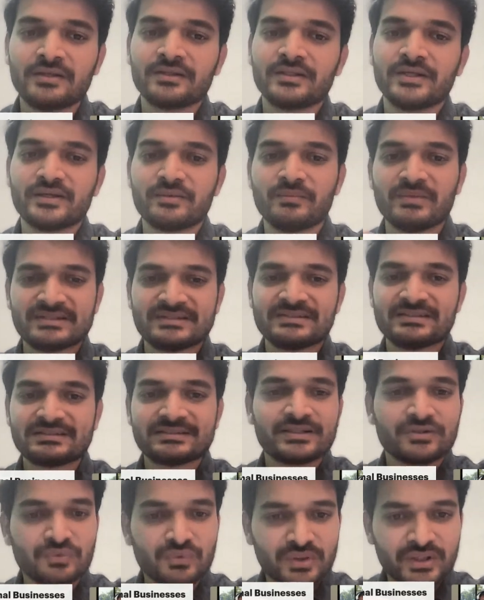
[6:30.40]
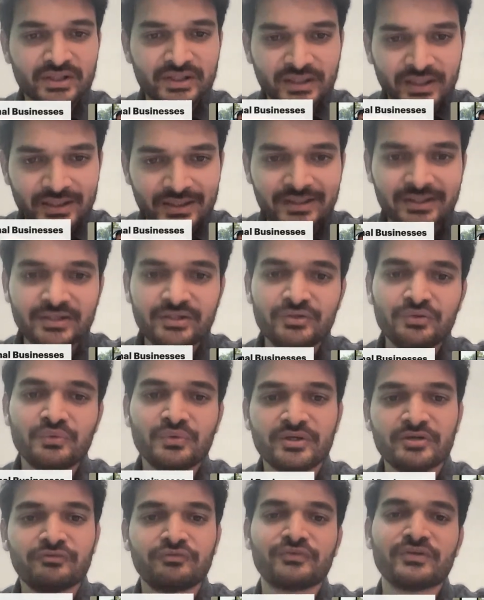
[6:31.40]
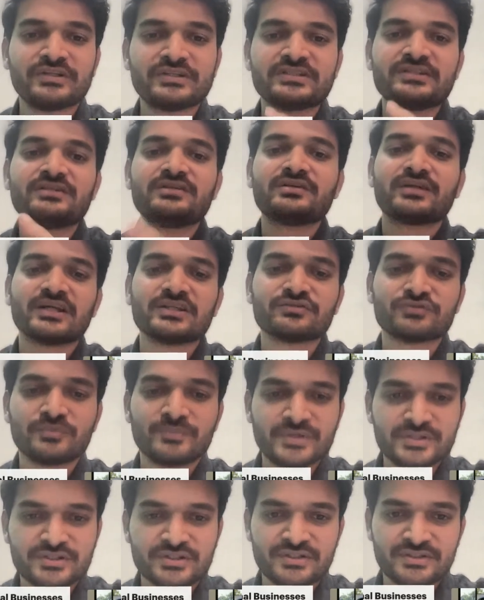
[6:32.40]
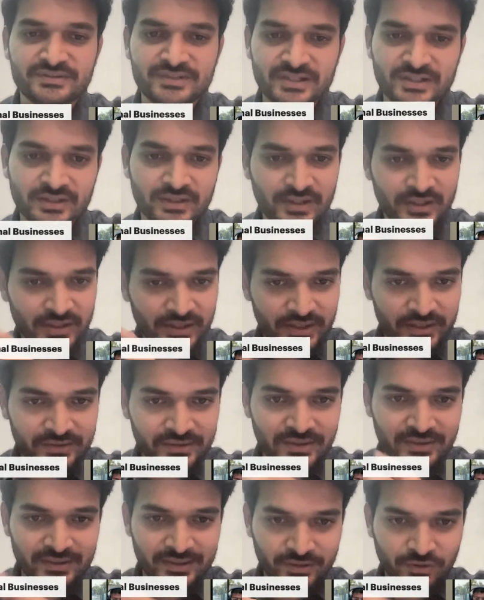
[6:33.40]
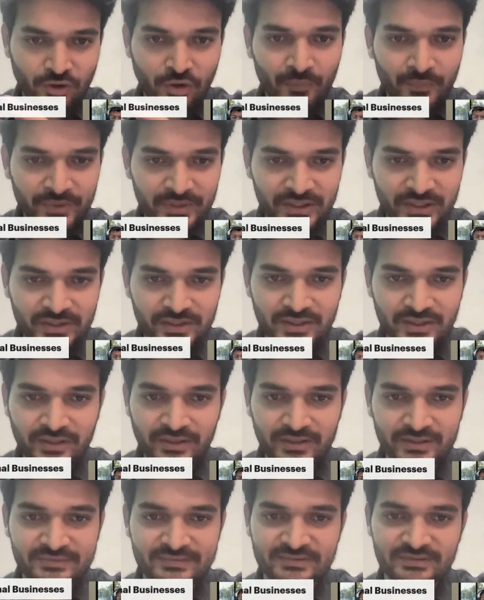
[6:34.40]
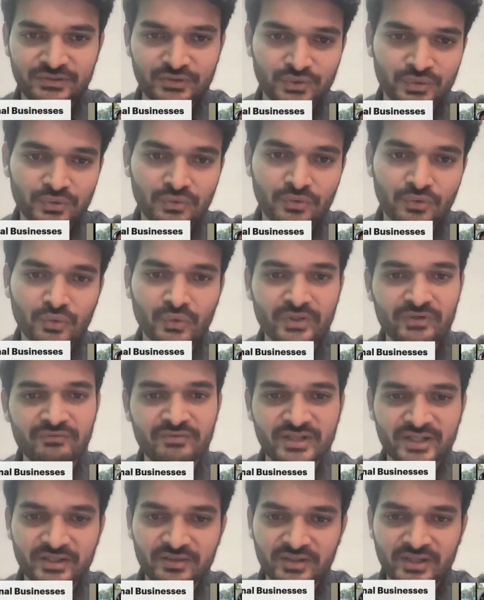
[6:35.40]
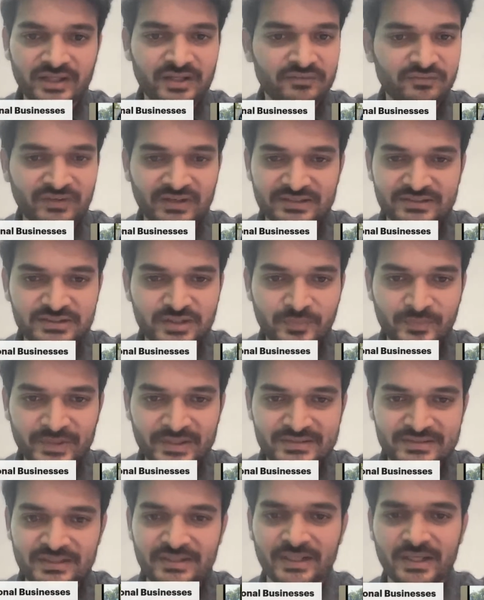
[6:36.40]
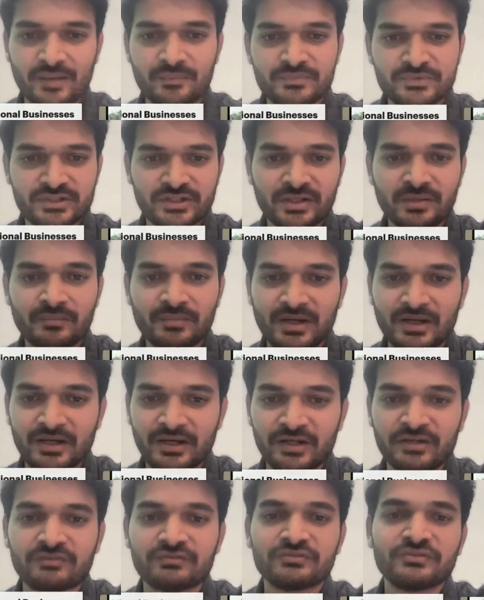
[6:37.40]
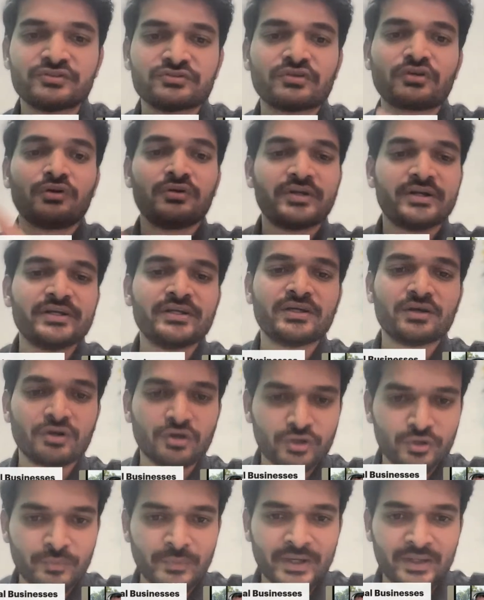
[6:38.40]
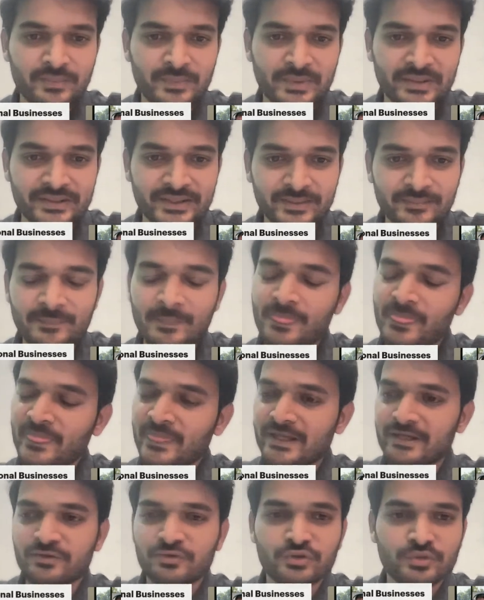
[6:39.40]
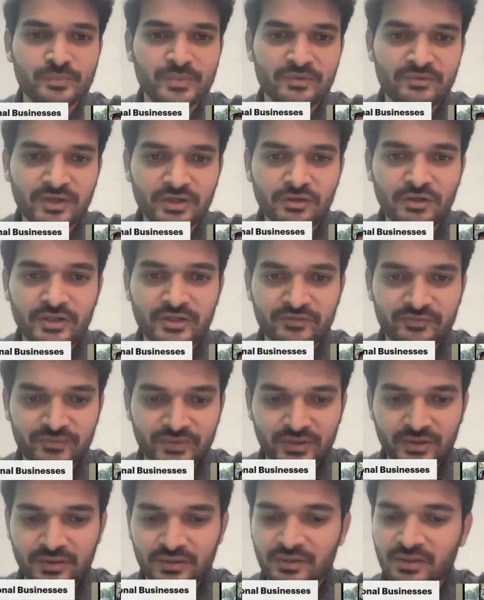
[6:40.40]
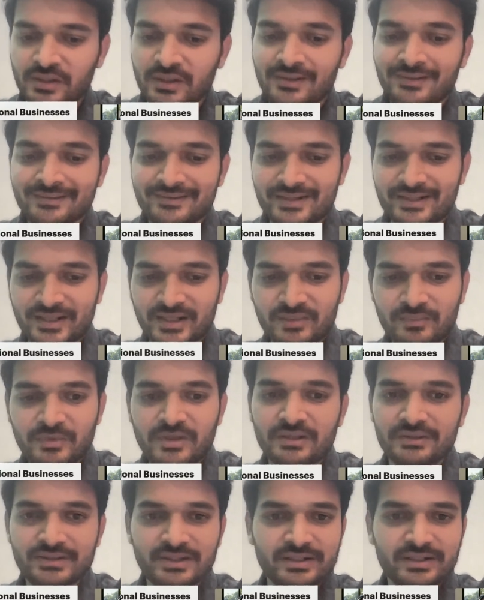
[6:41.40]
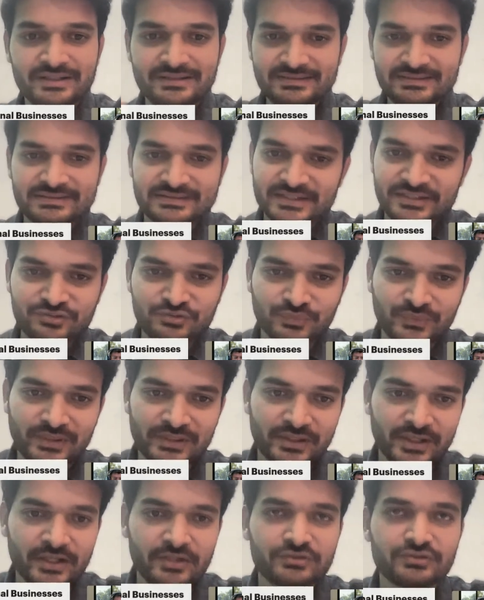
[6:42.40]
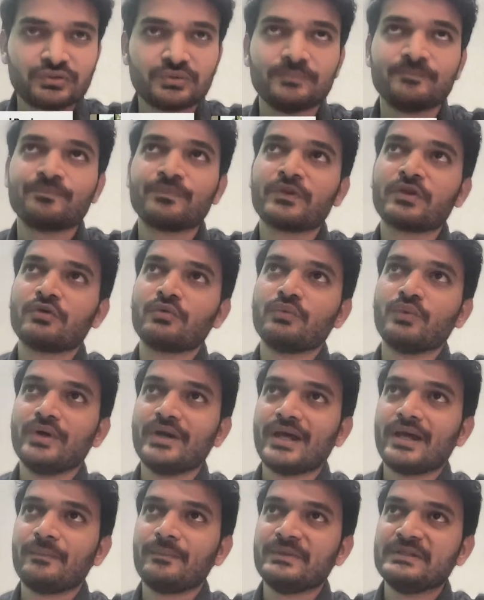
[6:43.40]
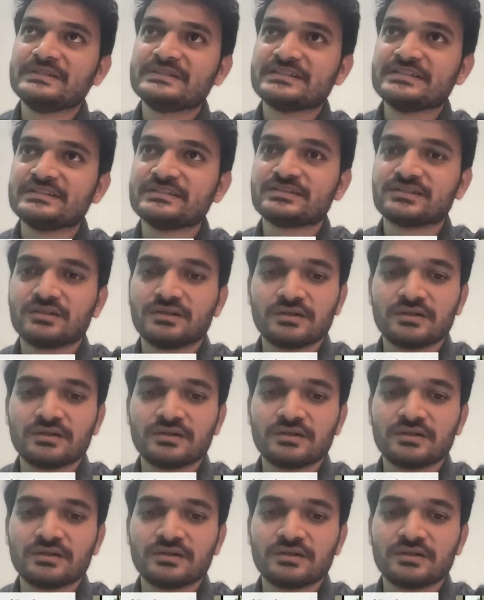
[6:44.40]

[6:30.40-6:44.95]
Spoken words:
that business can only continue if digital transformation is there. Either their competitor is growing very at a faster pace and capturing markets which are already occupied by them. That could be one, or if there can be other reasons as well, right? So what happens is